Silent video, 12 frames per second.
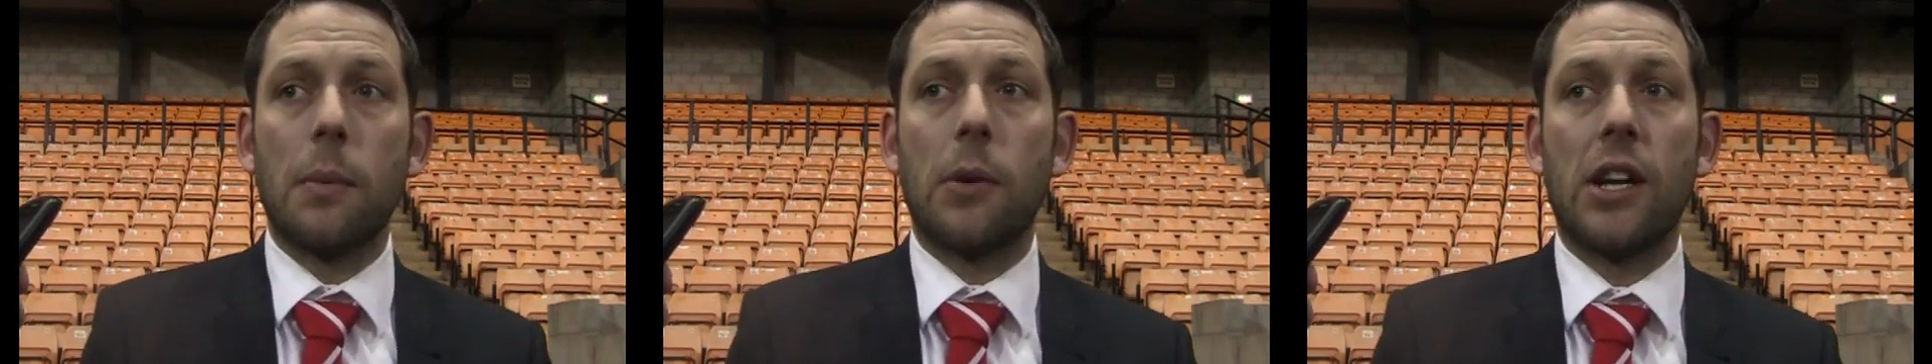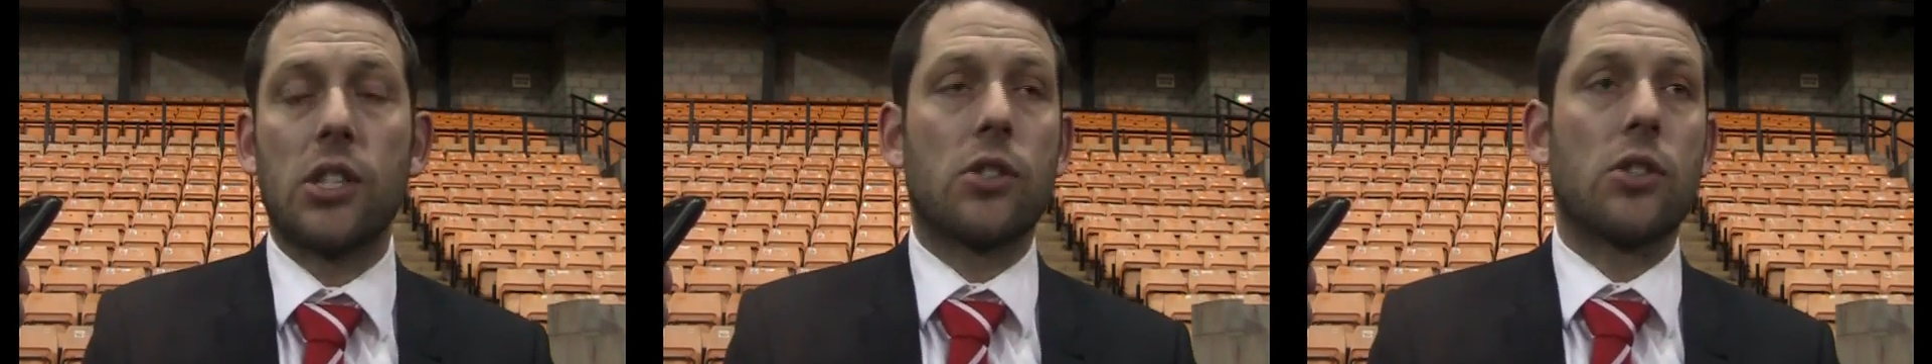the
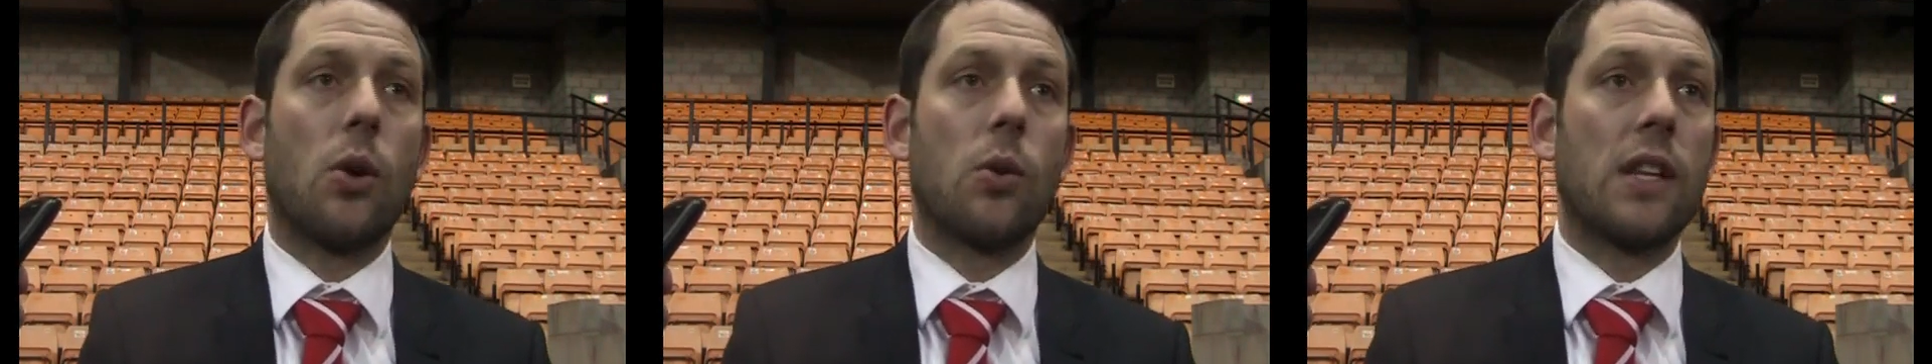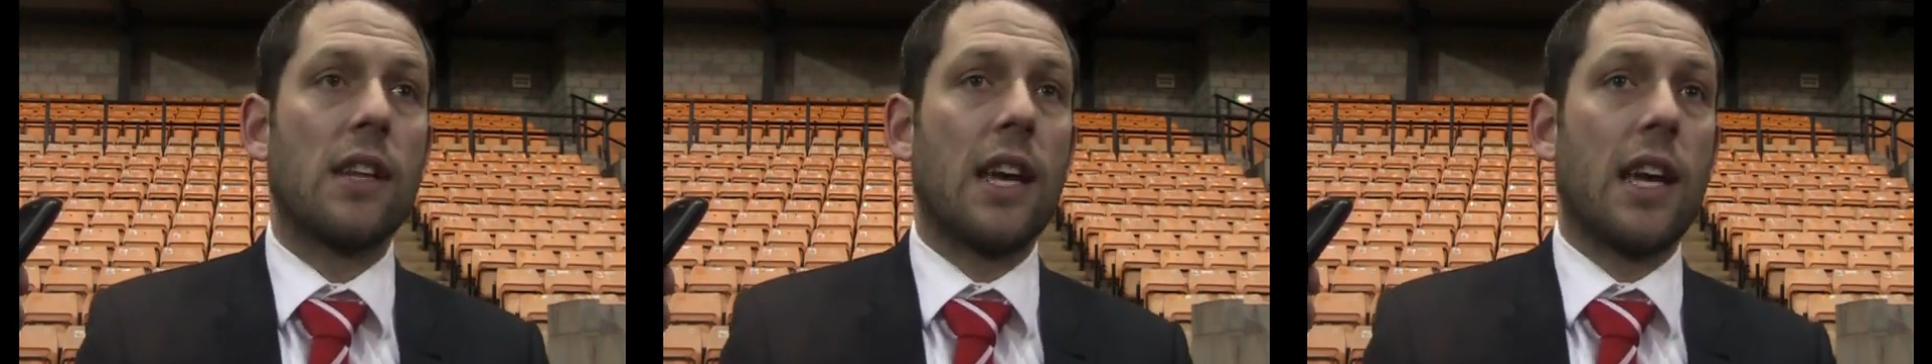pressure
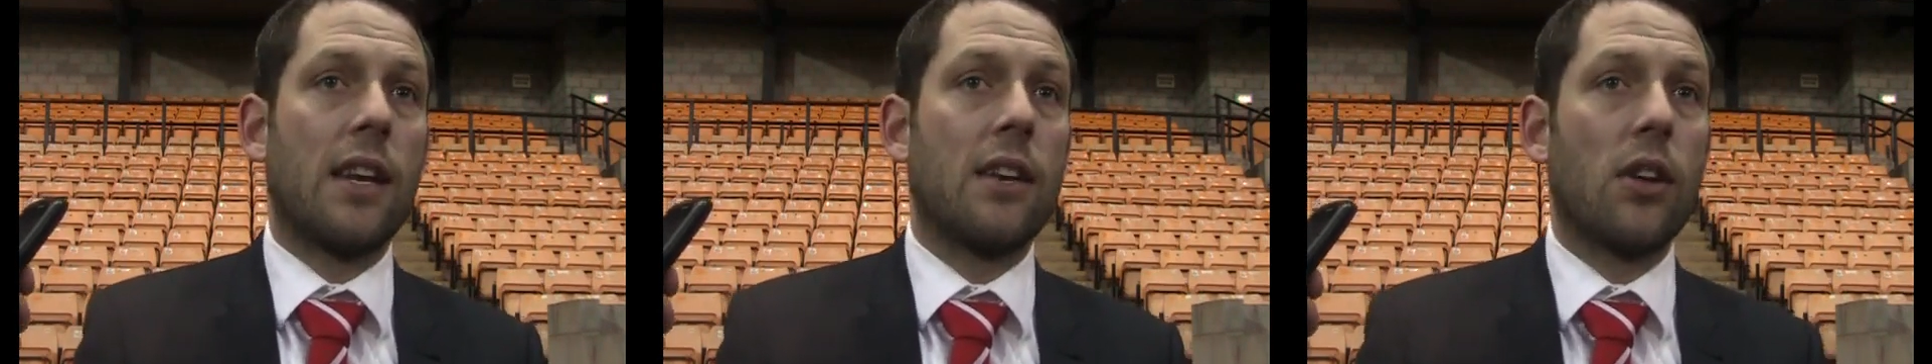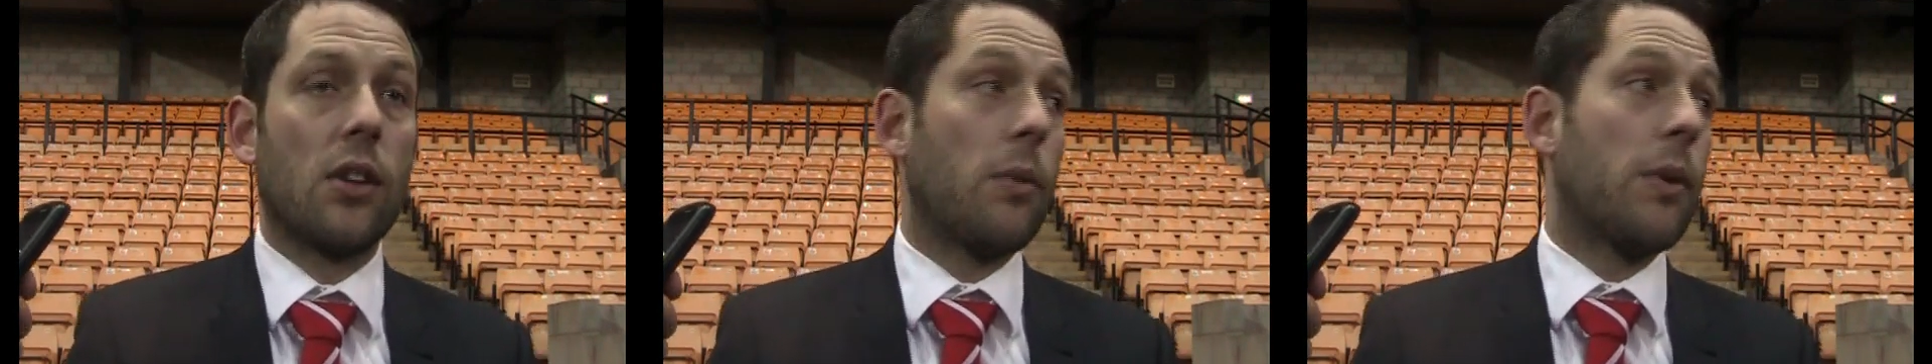told in the
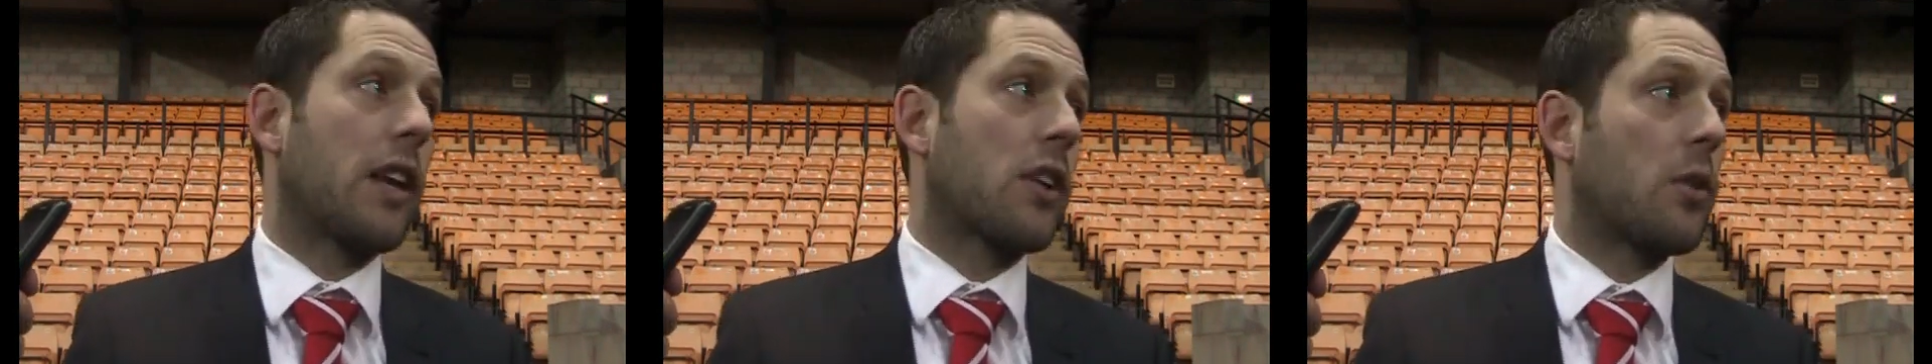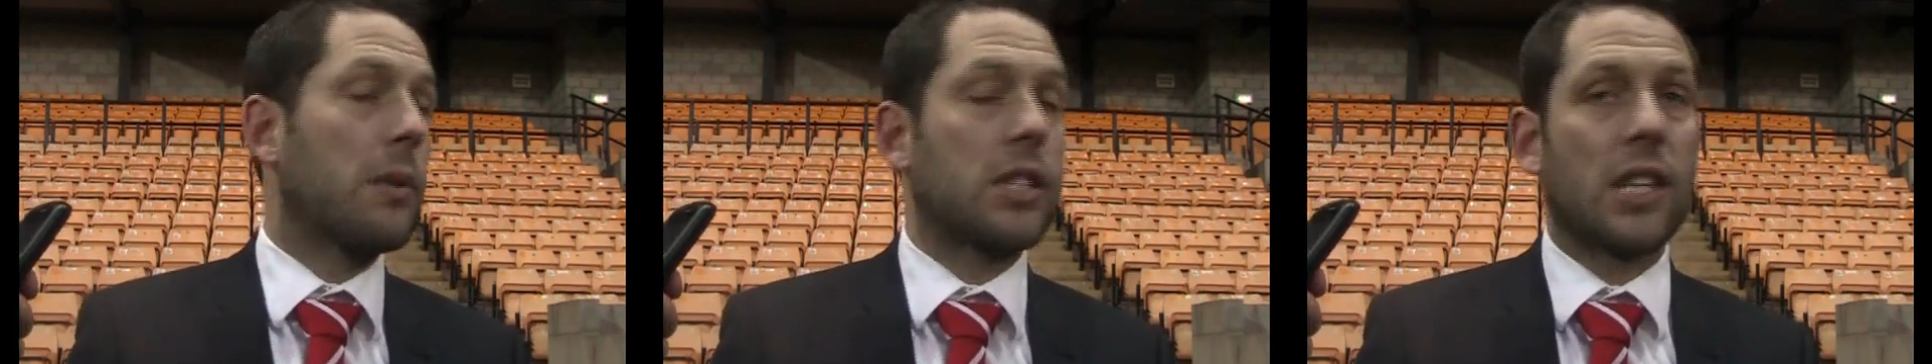end. Although we had
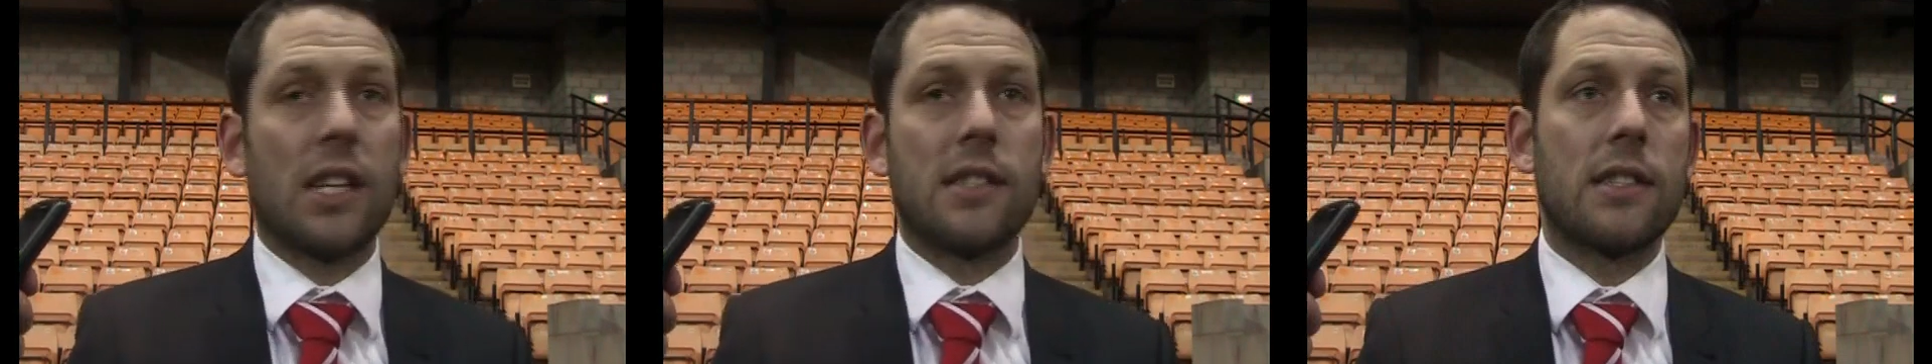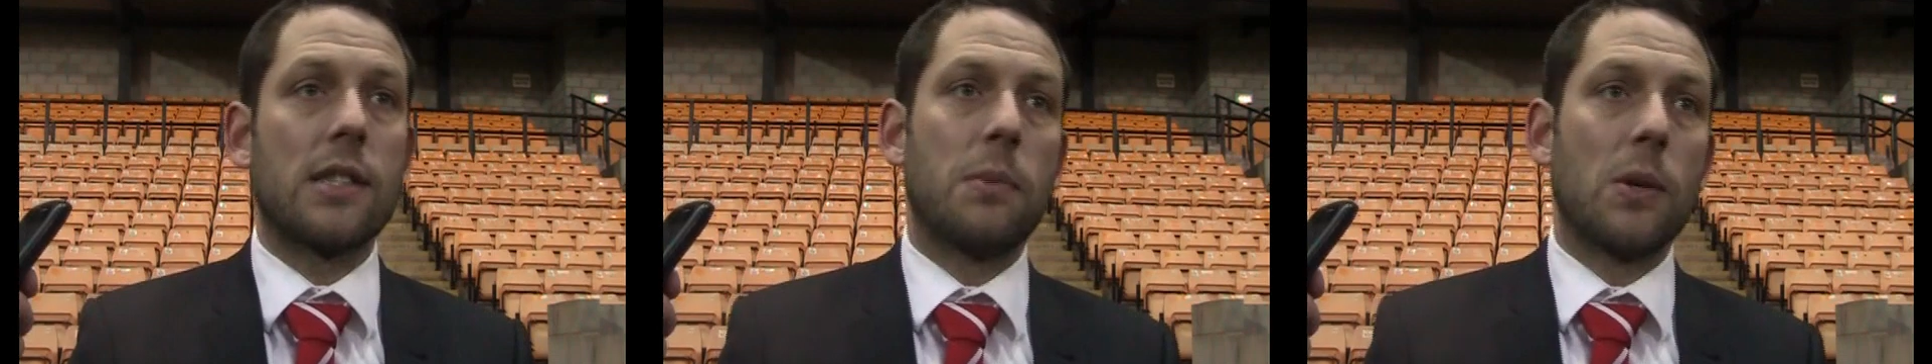a couple of
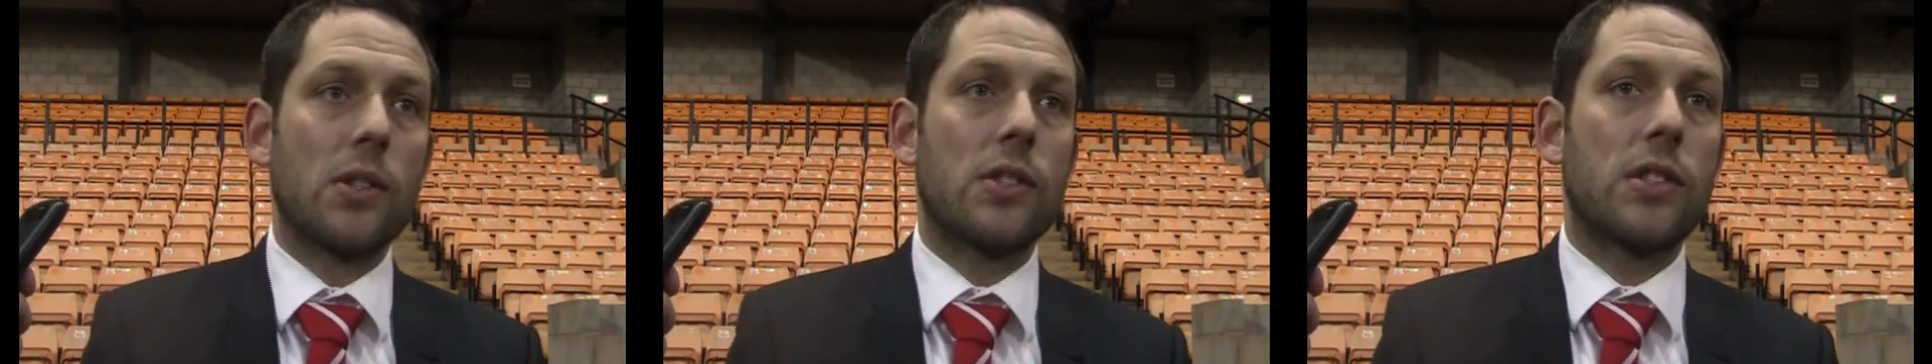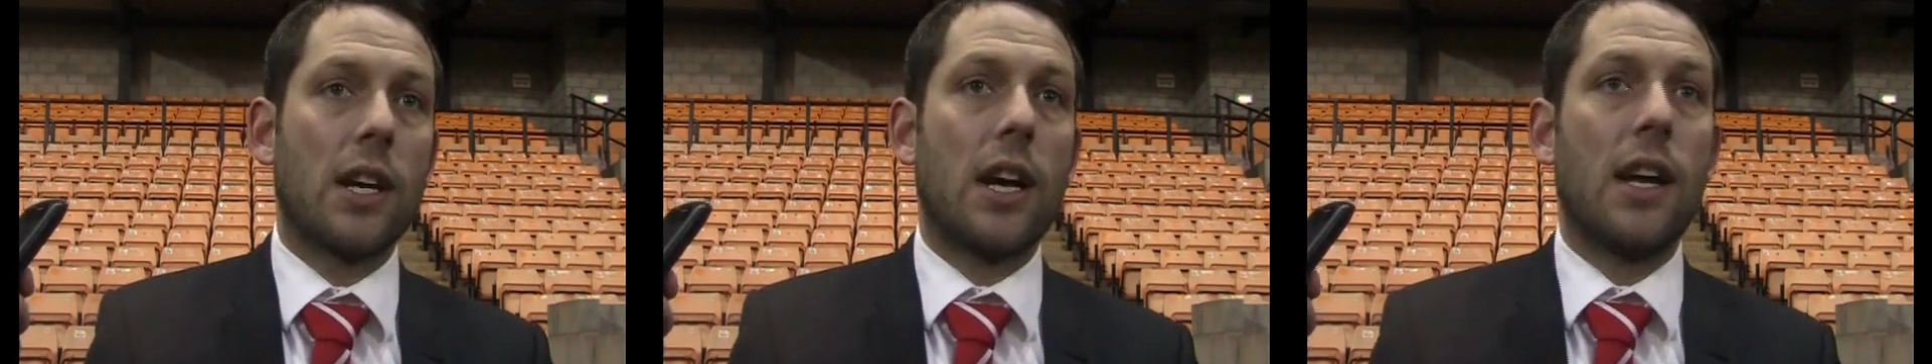chances,
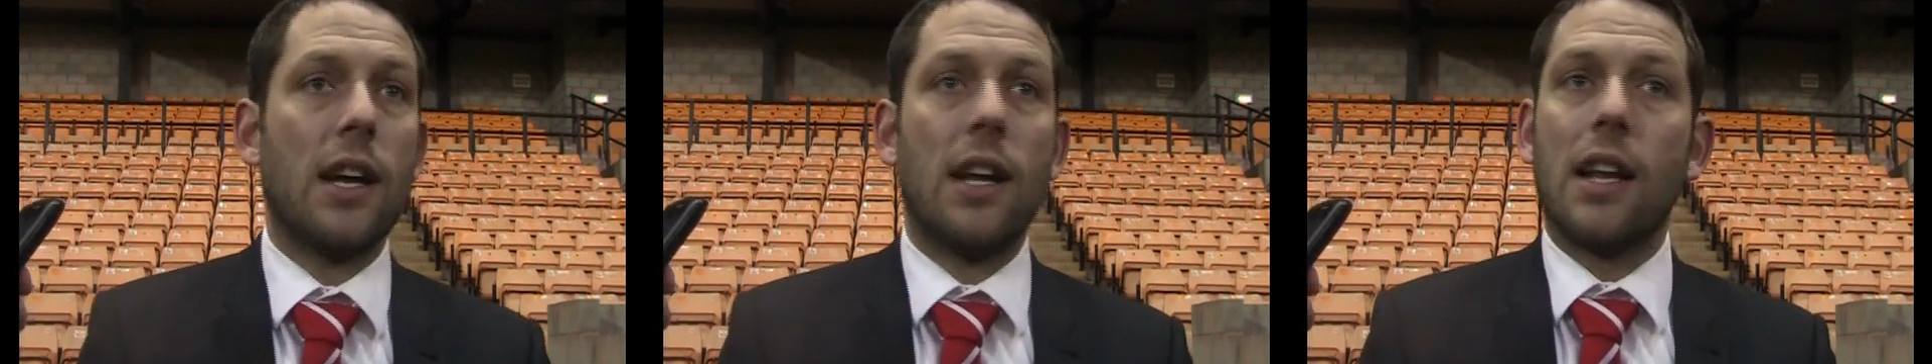but uh,